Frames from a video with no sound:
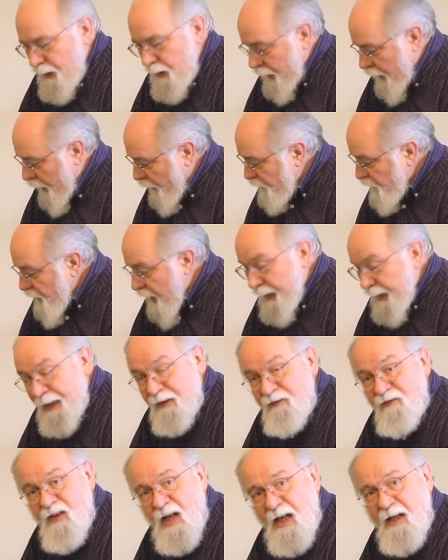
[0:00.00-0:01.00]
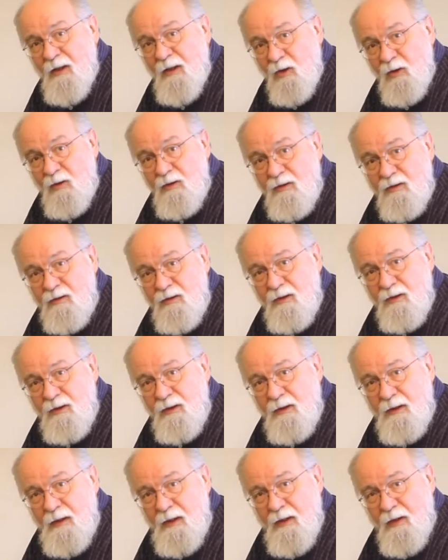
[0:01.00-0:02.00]
If that had failed,
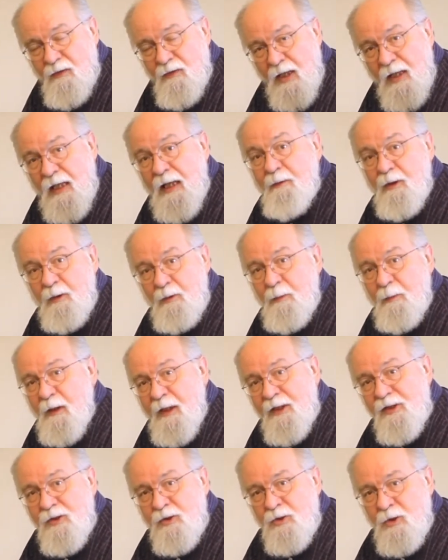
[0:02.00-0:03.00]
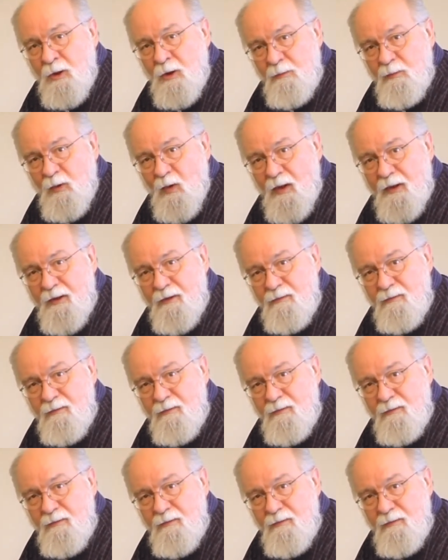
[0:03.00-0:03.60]
then I would replace the circuit board.